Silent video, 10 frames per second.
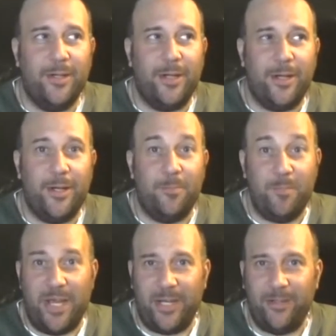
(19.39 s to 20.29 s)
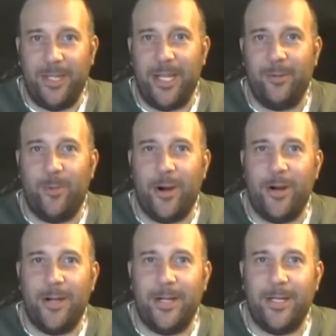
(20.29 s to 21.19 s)
uh, medically
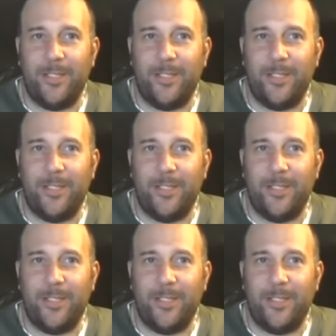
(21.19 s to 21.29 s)
where uh,